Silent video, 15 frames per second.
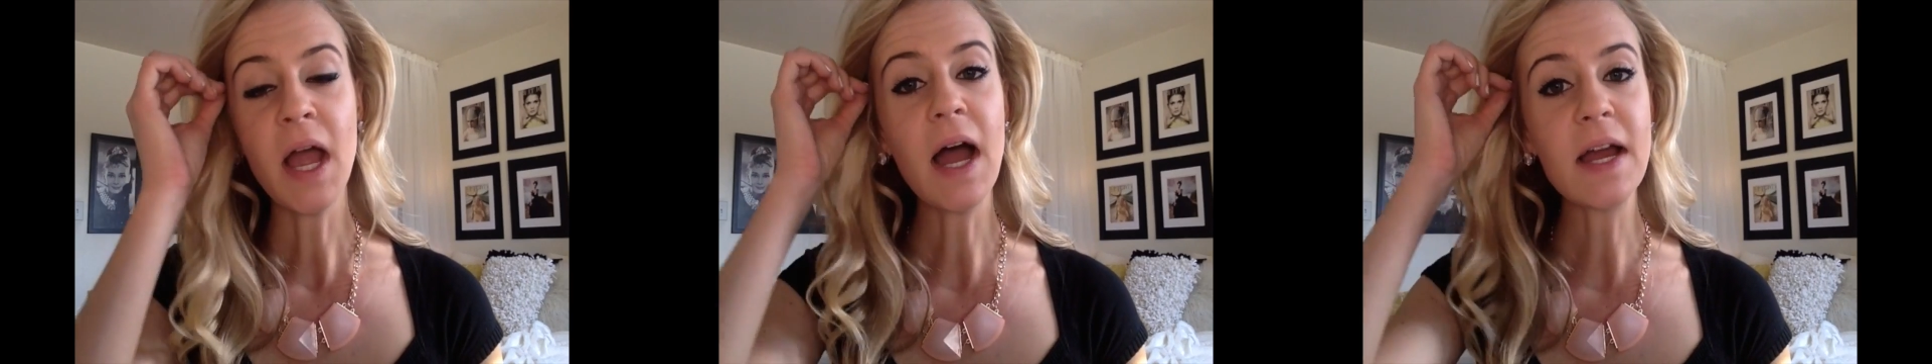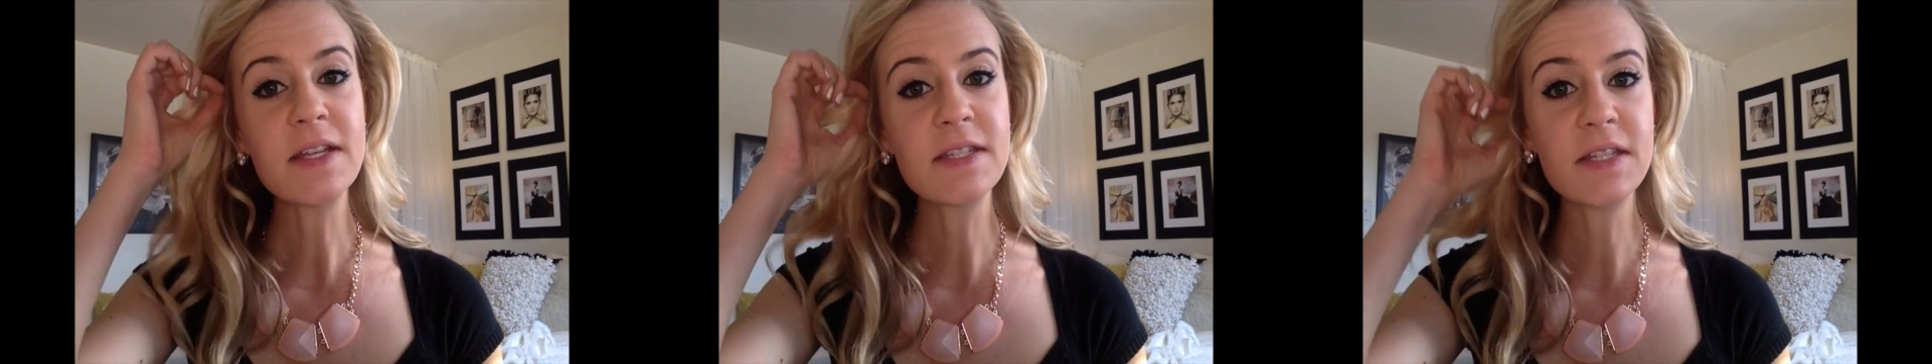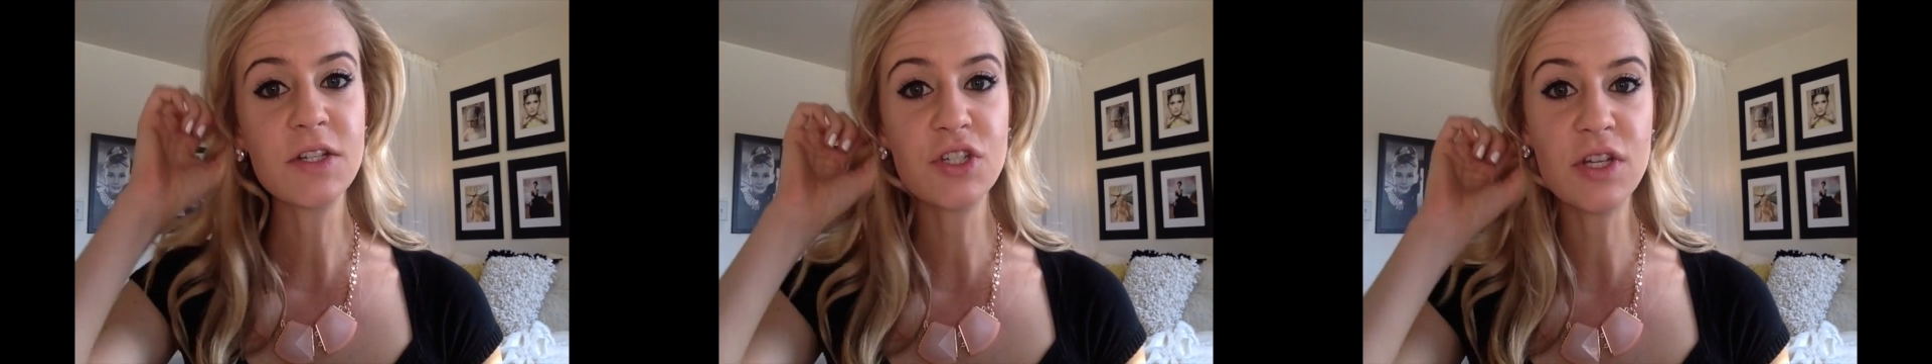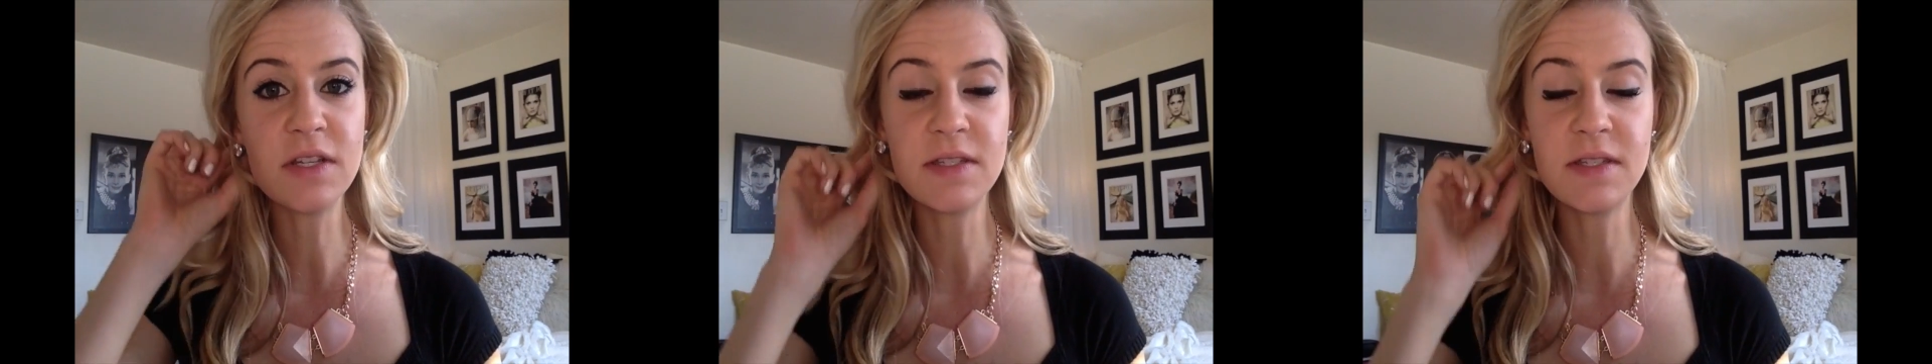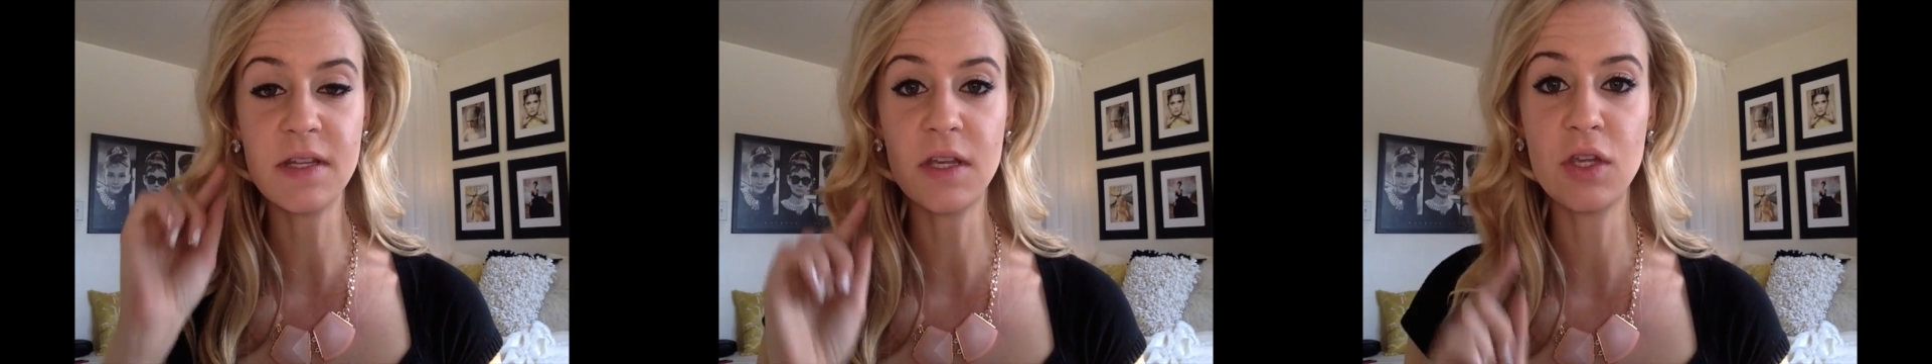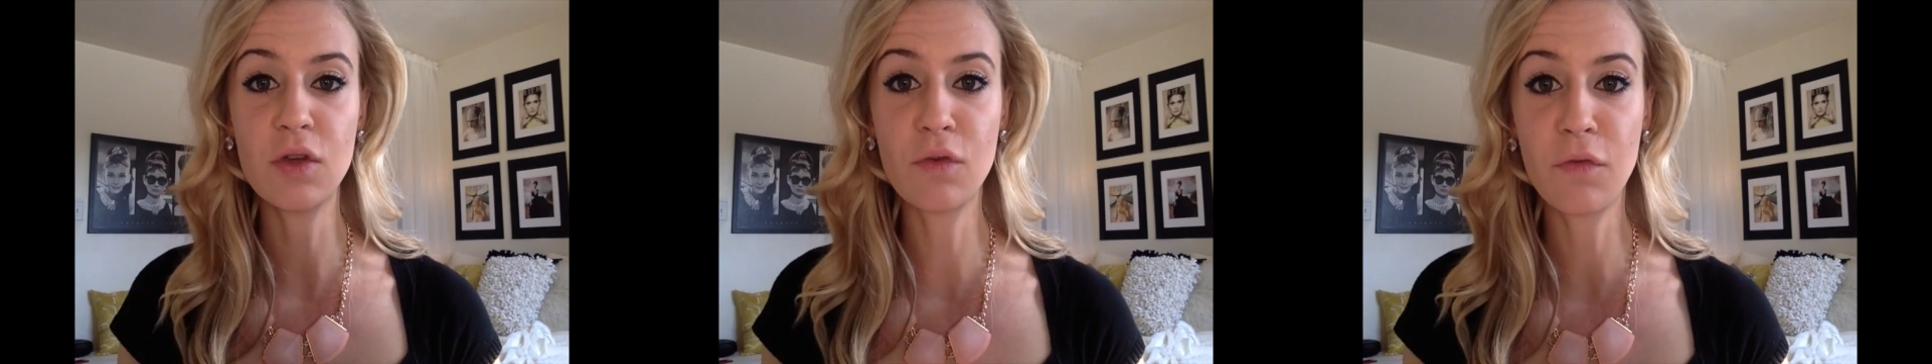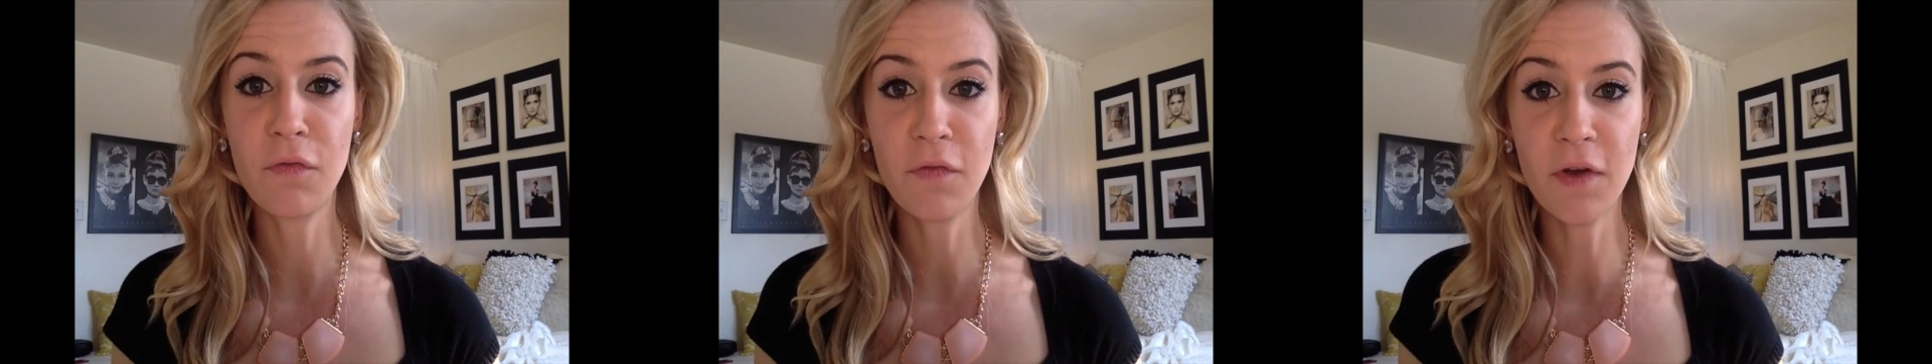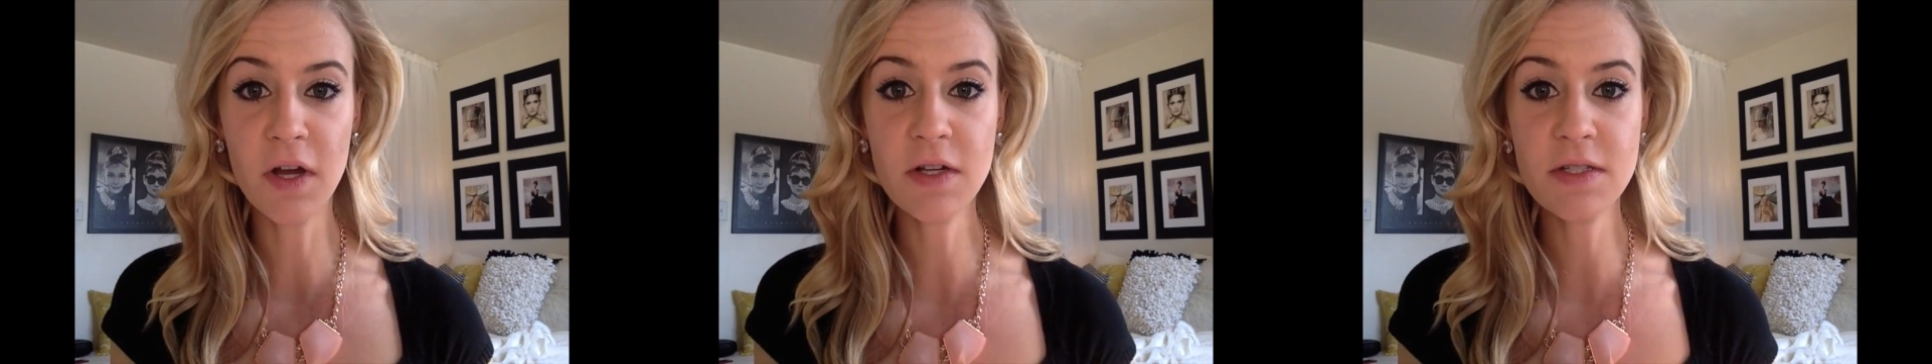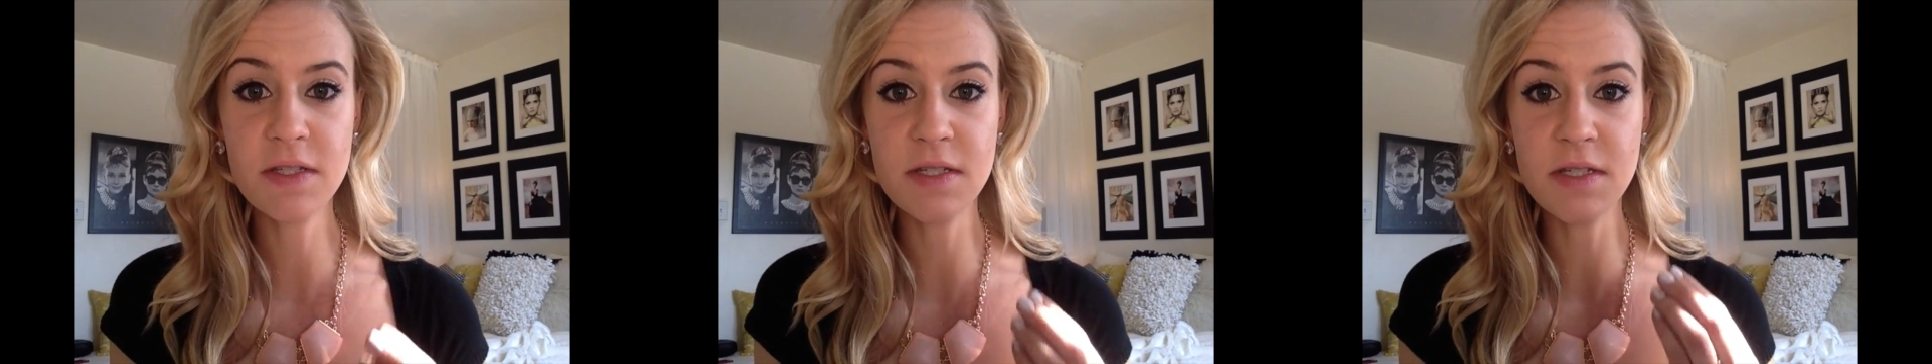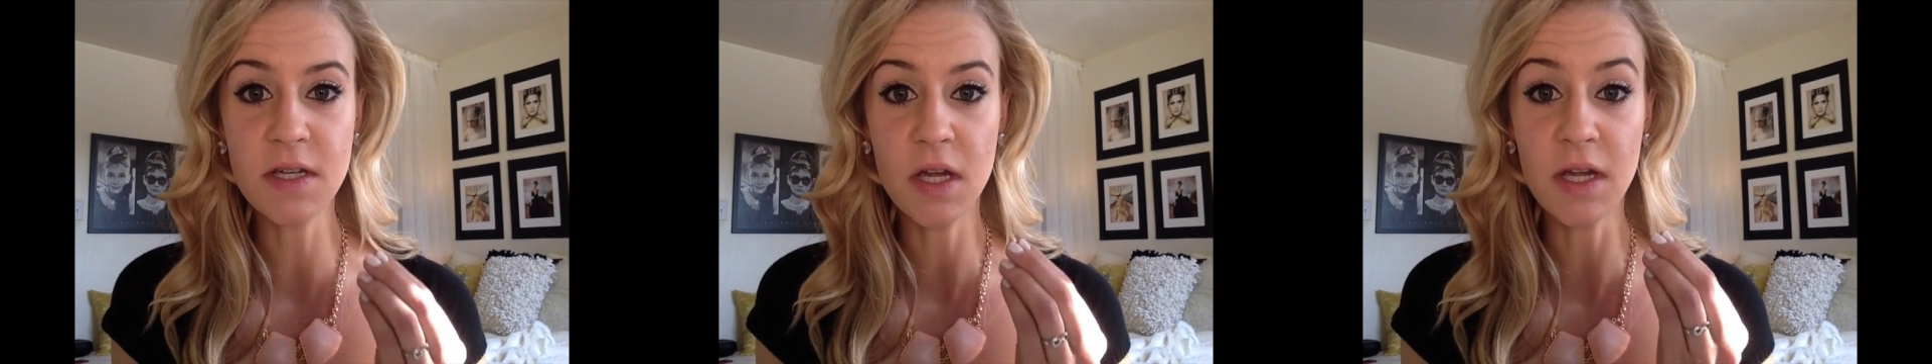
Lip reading: I suggest that you first